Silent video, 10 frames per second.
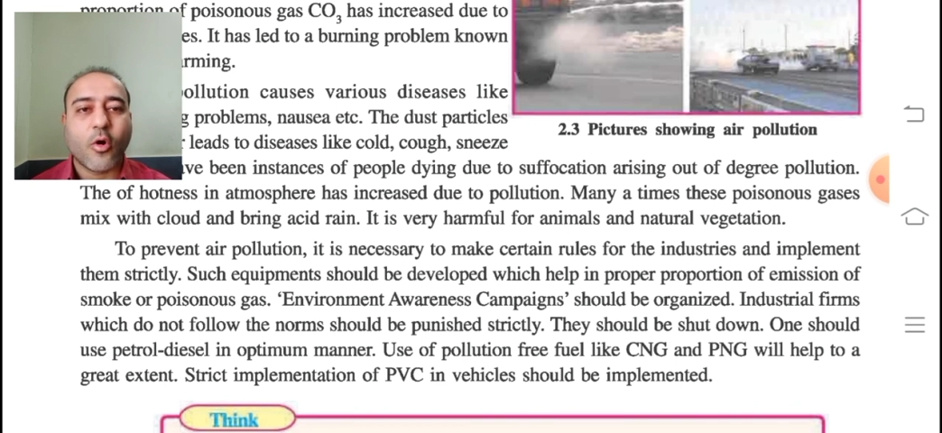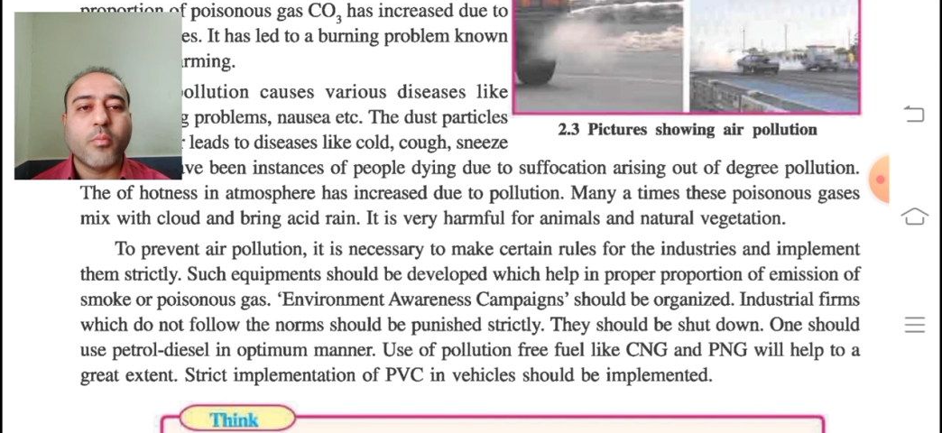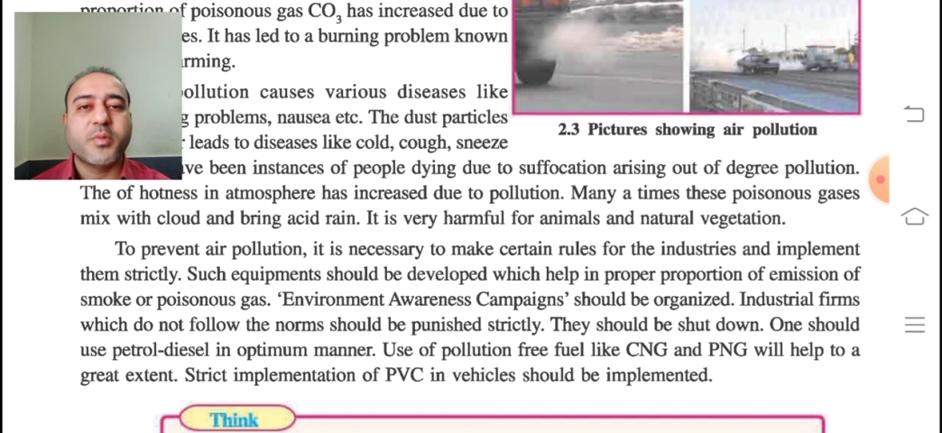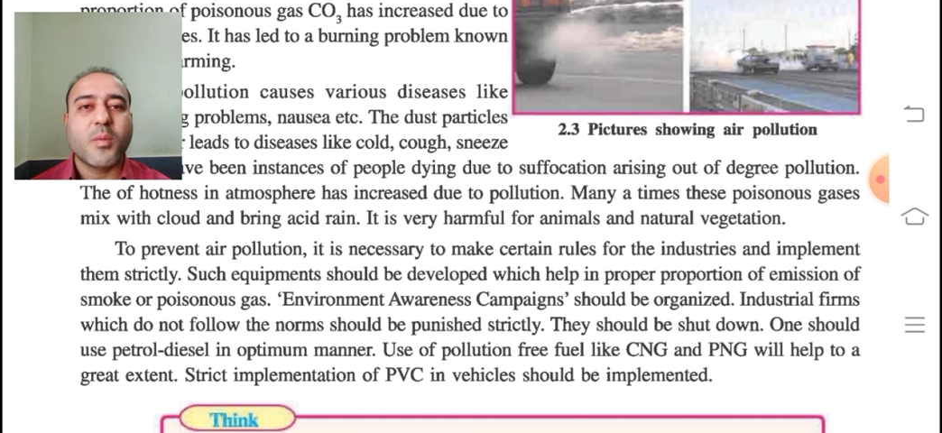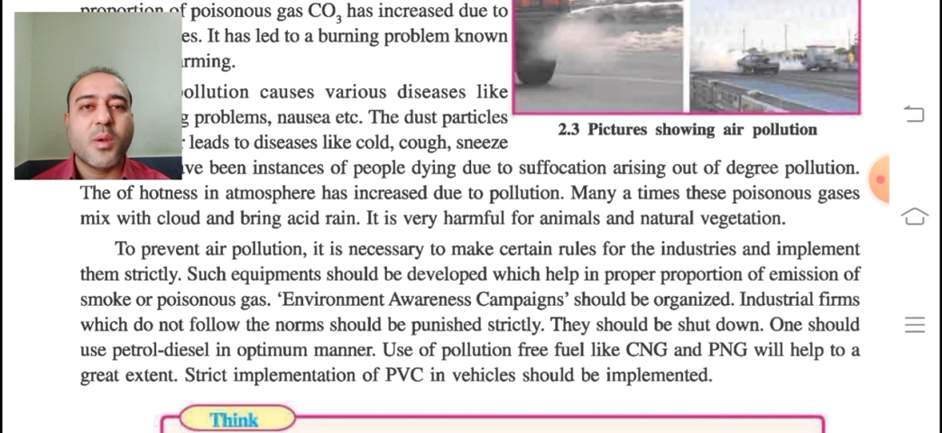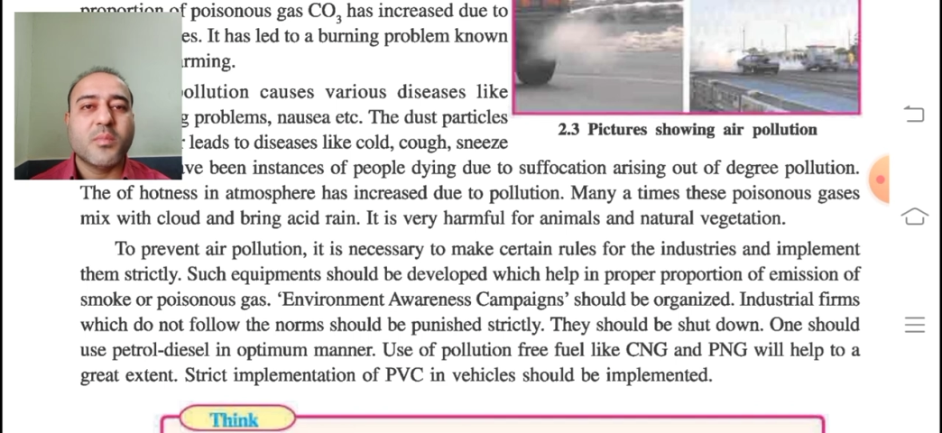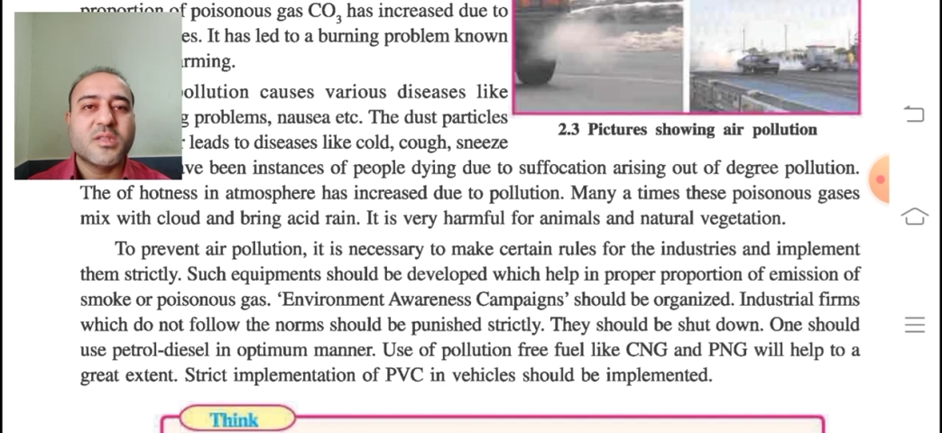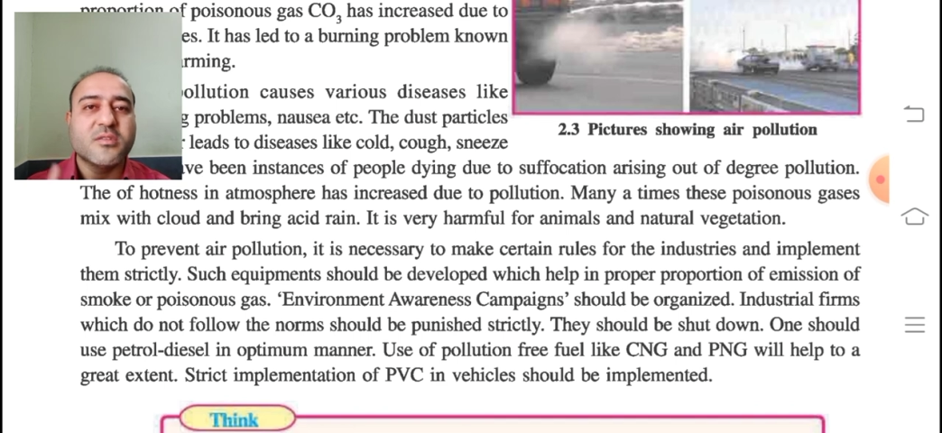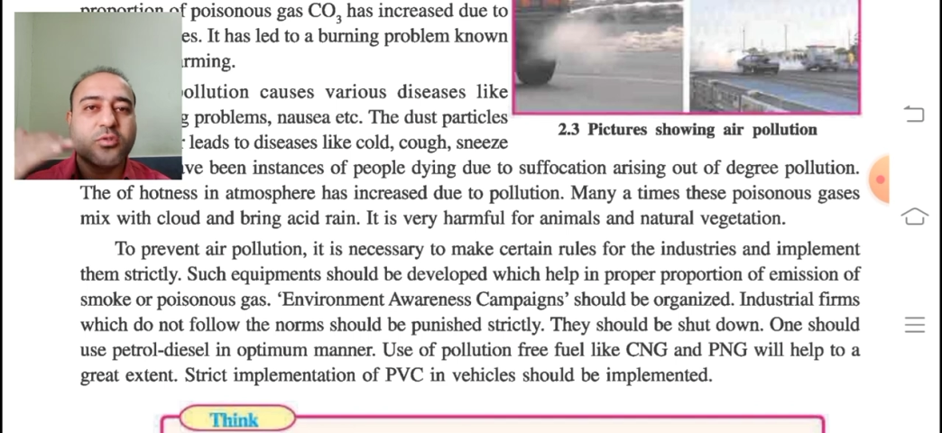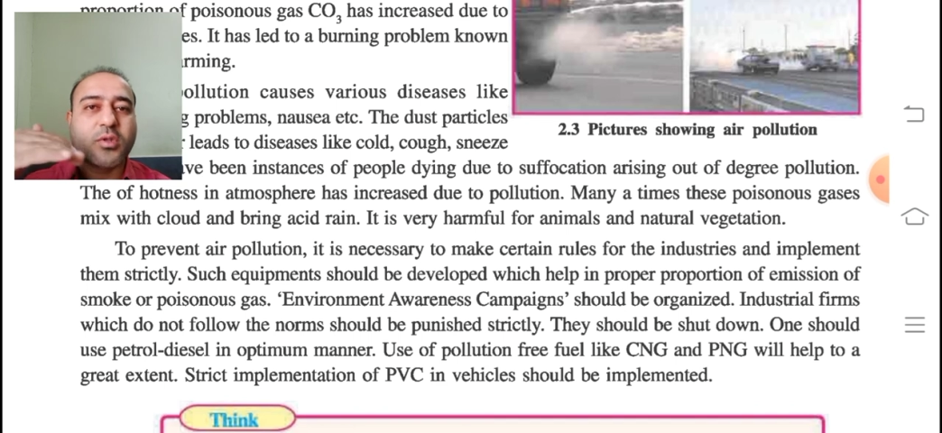Optimum
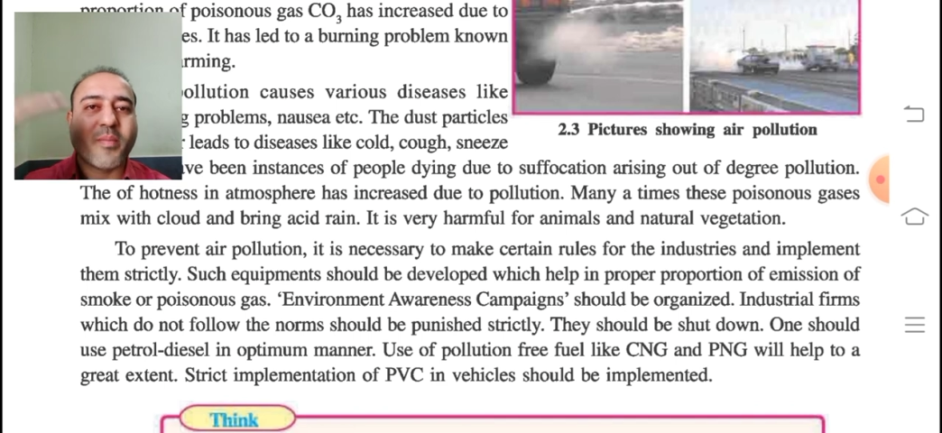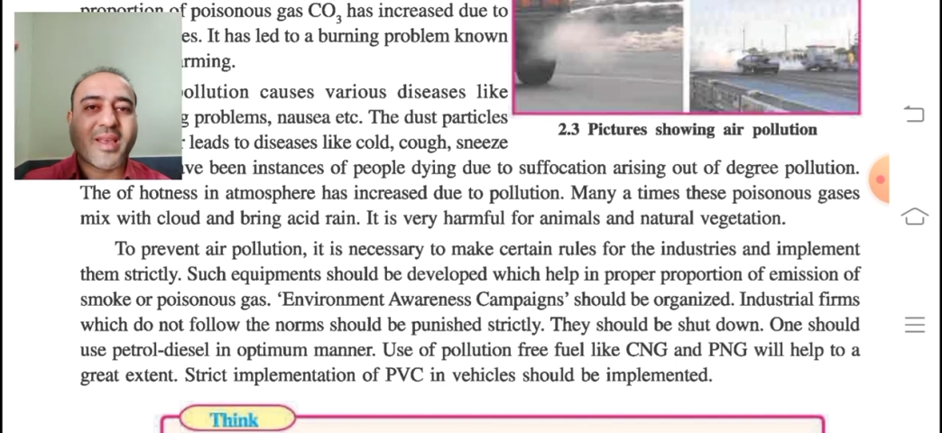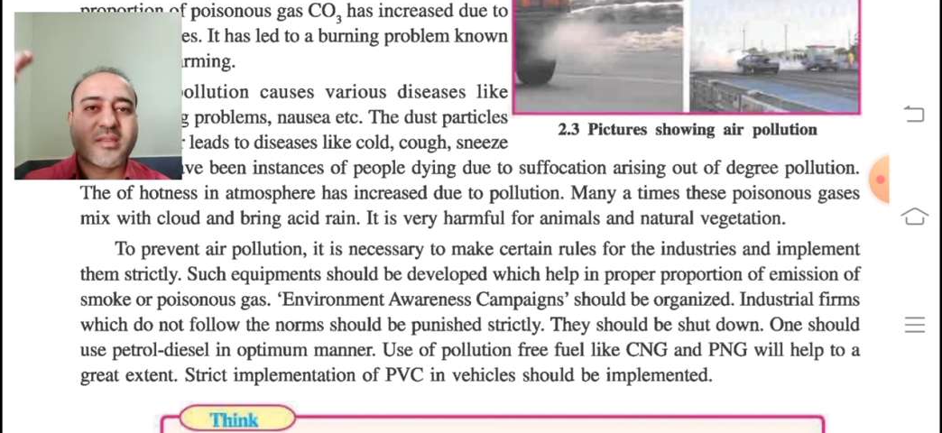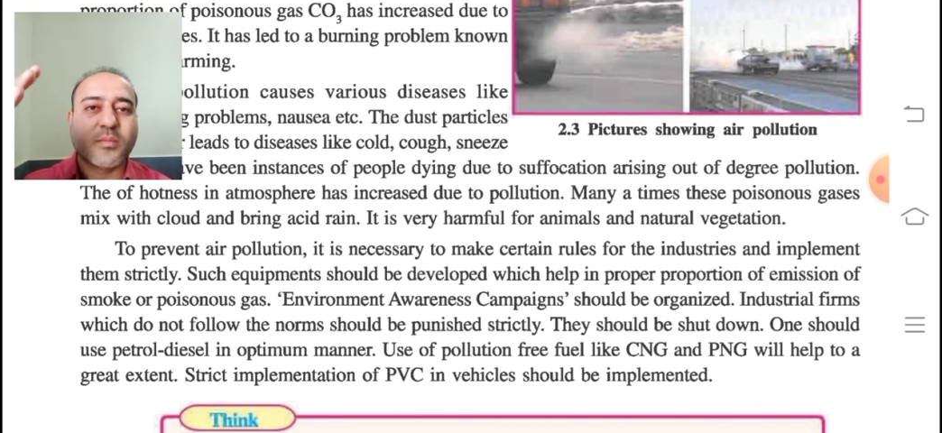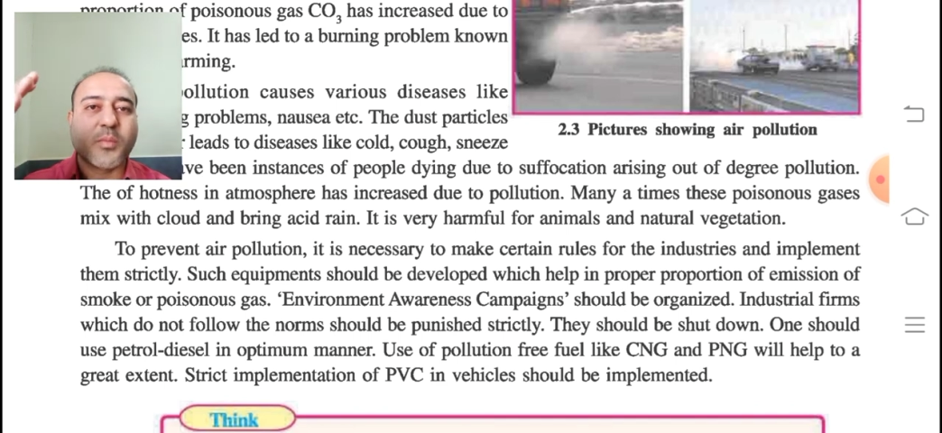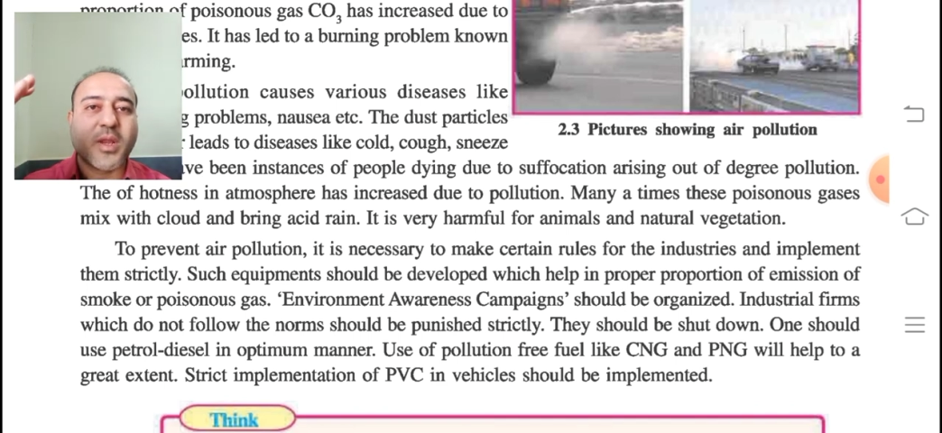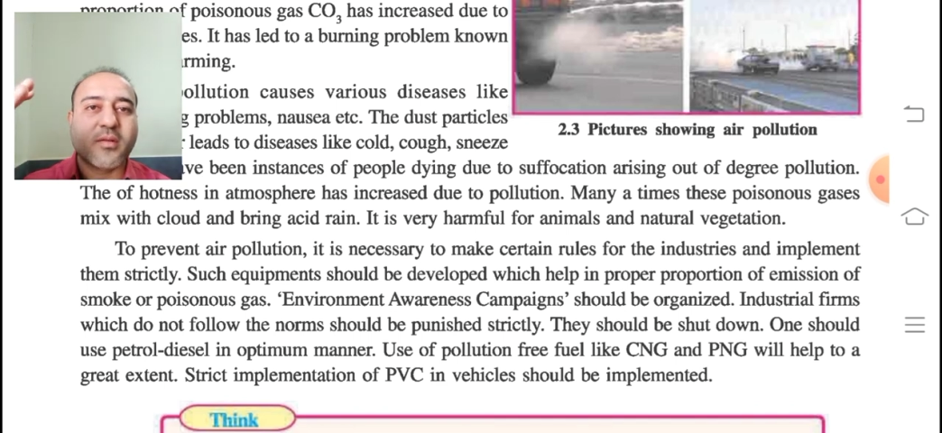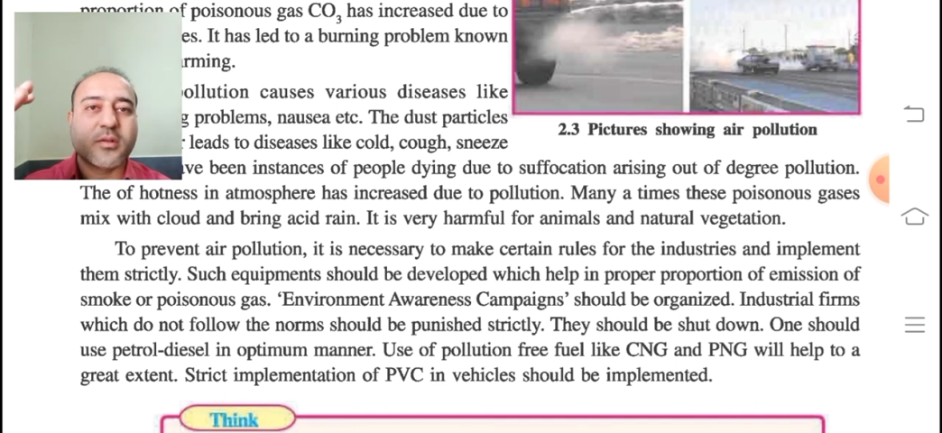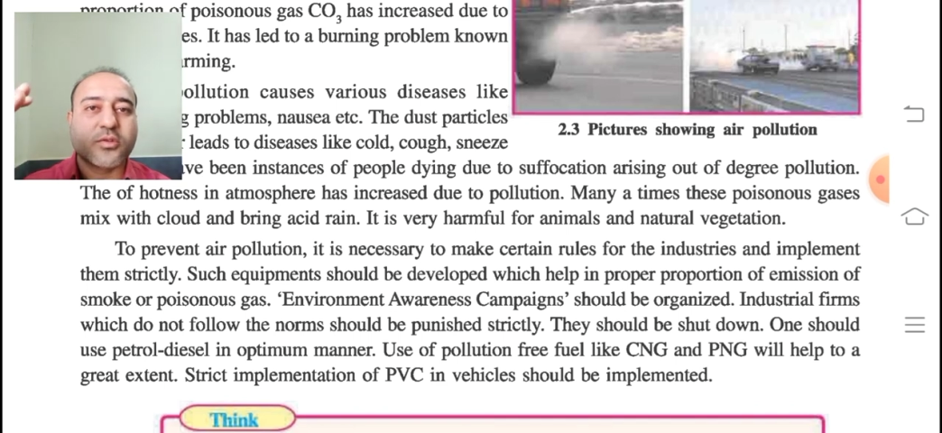means to the maximum level,